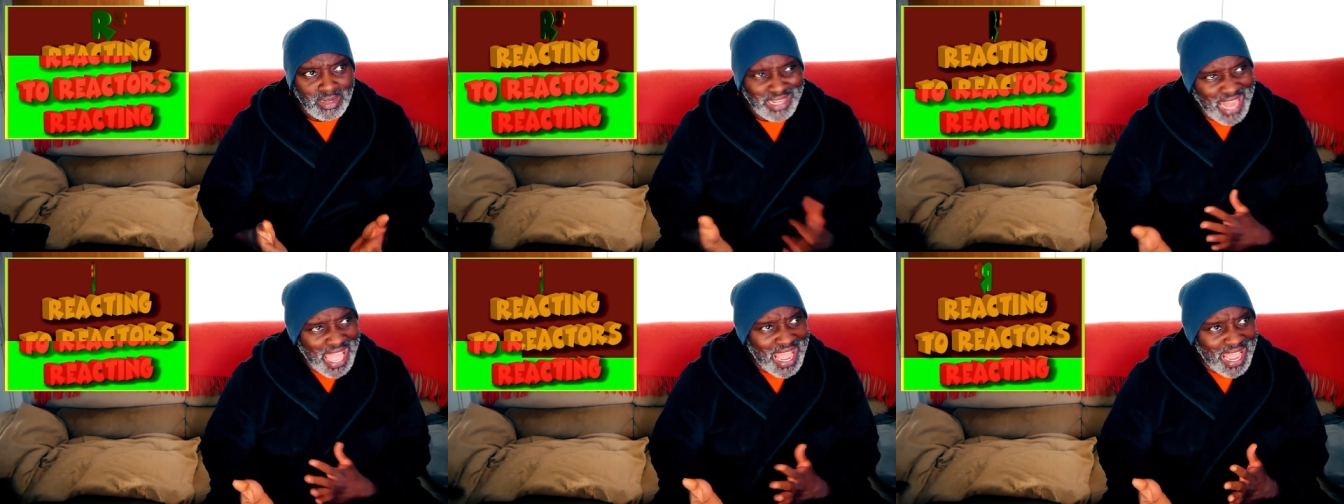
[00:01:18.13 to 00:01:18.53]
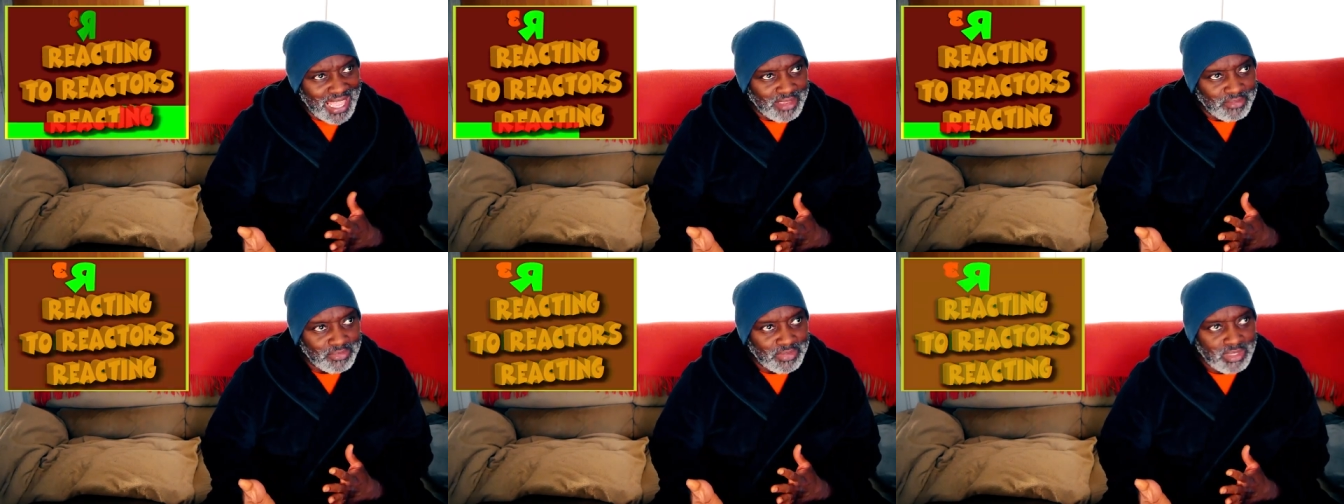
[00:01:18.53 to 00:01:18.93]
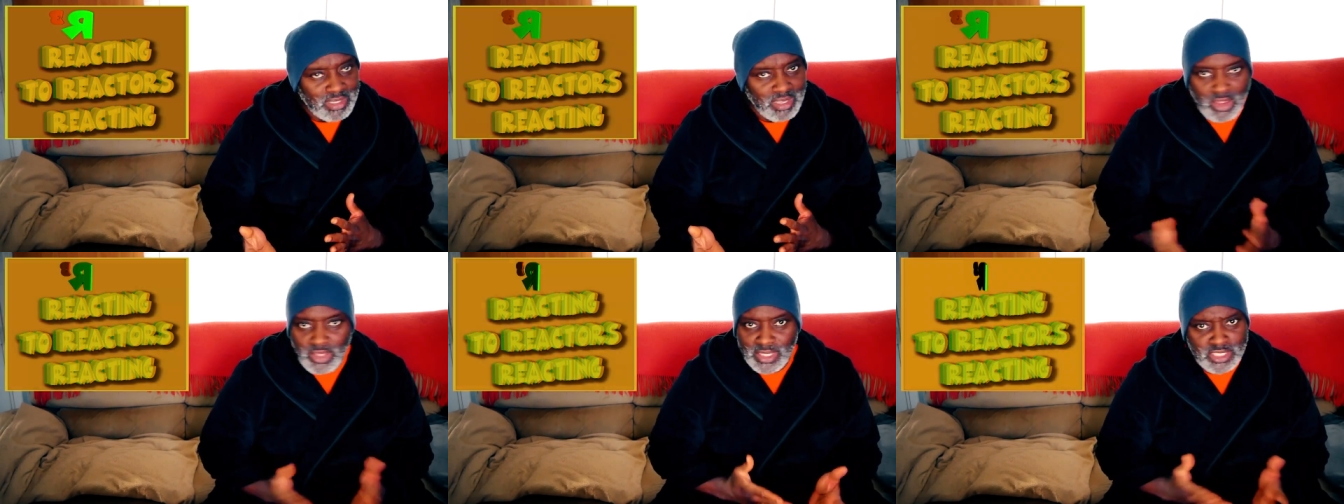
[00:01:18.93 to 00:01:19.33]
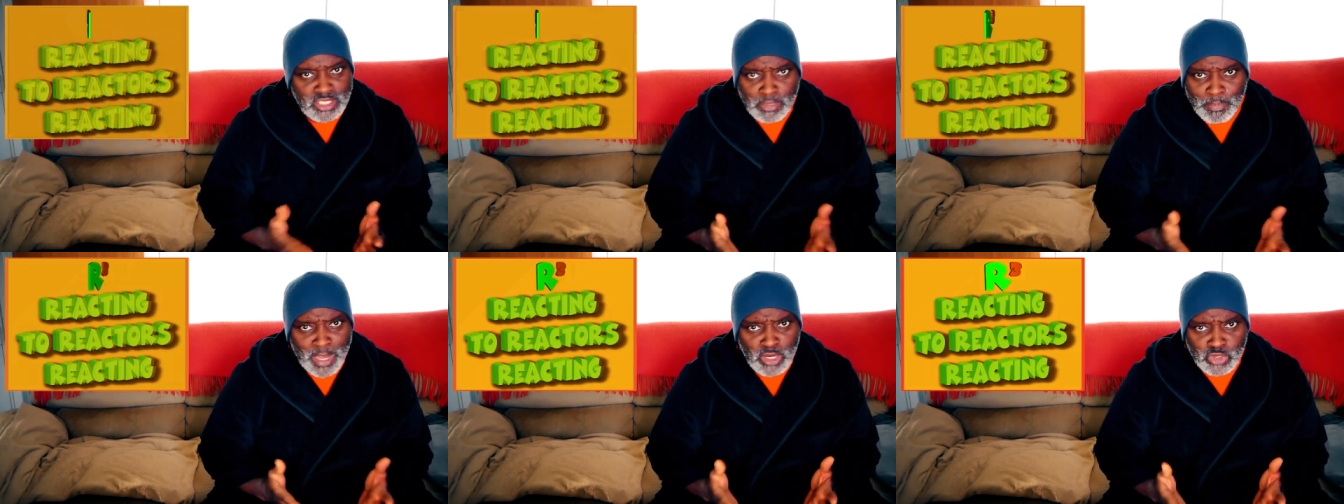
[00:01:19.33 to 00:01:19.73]
live on the
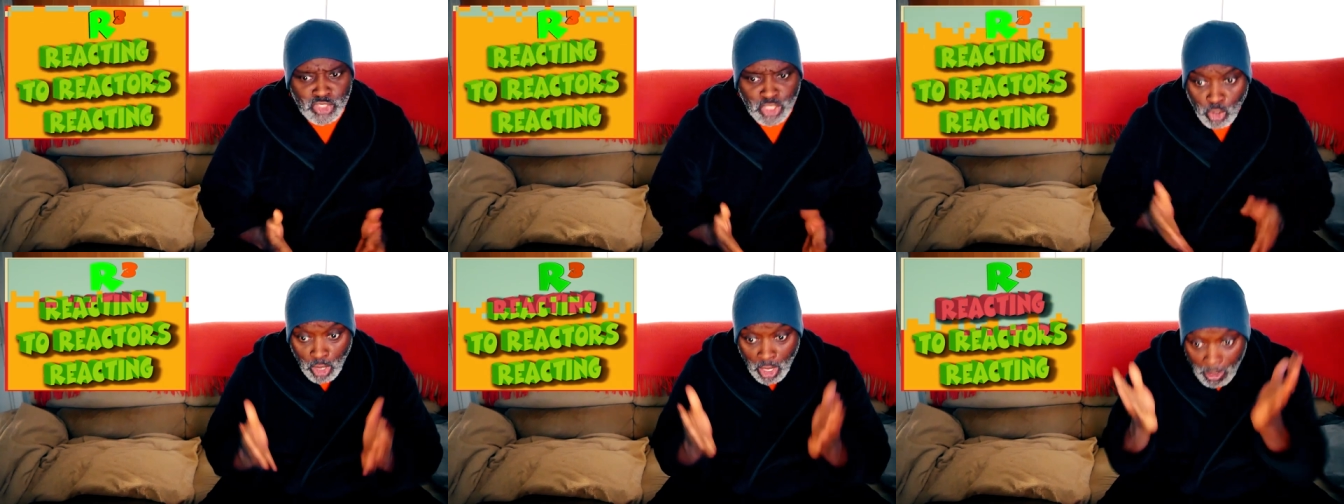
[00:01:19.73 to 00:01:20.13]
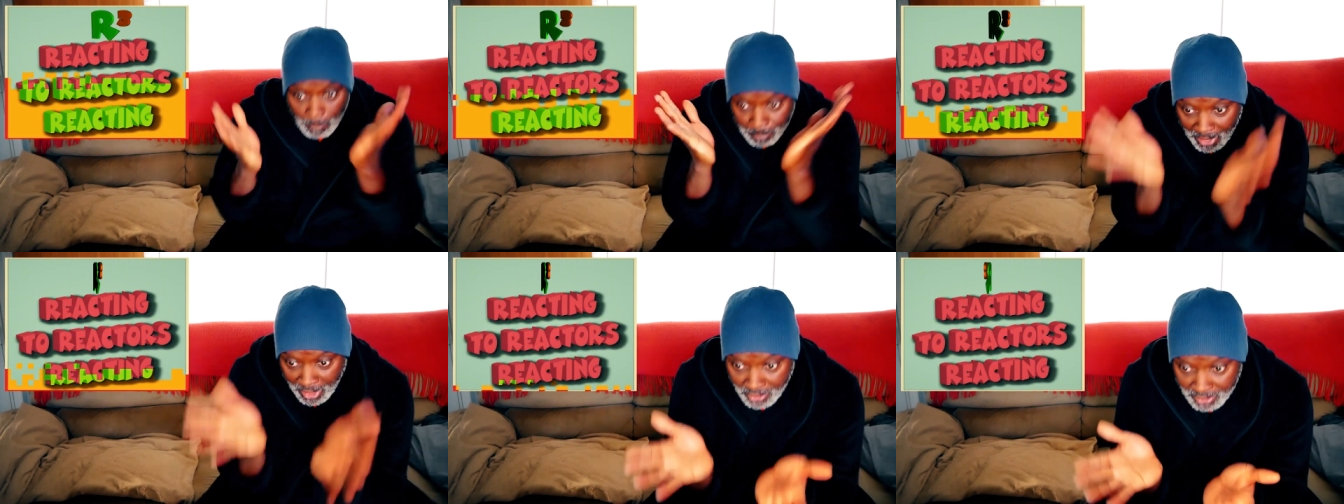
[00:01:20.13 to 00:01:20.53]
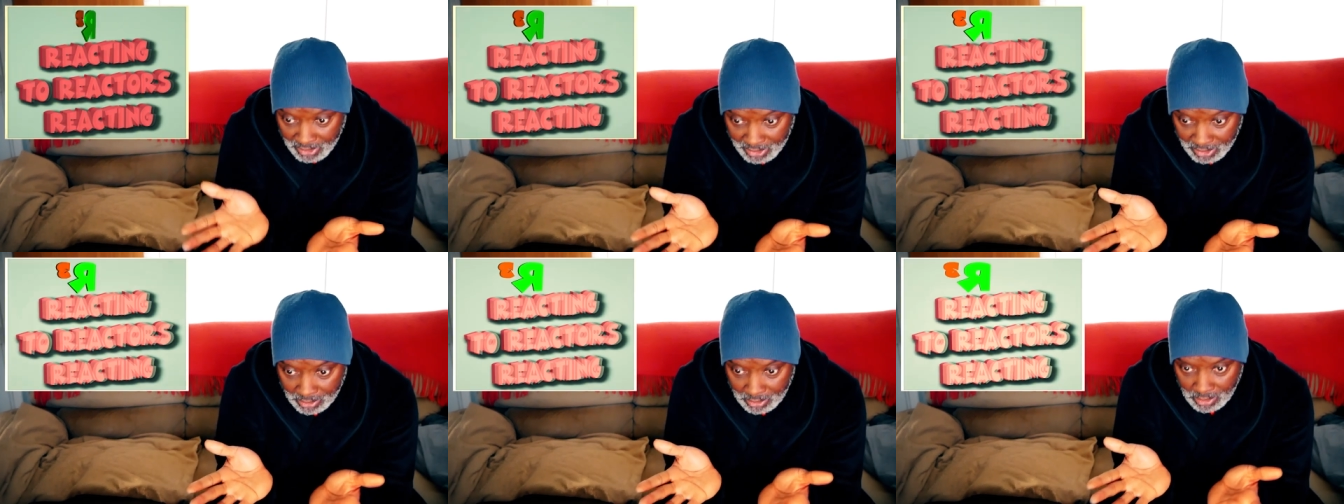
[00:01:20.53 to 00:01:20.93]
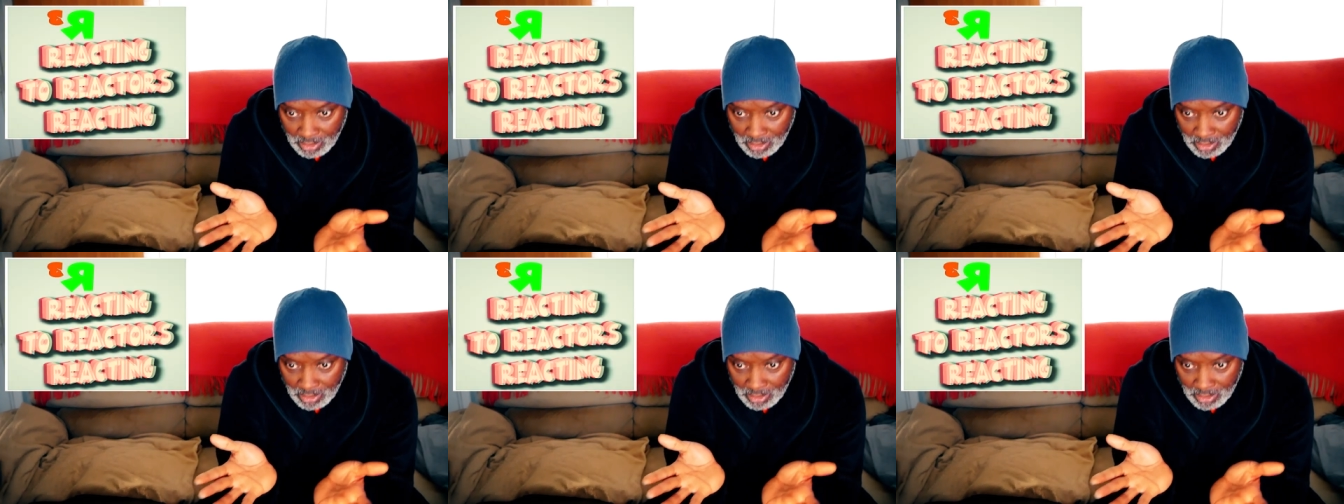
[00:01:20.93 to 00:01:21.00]
Chappelle Show, apparently.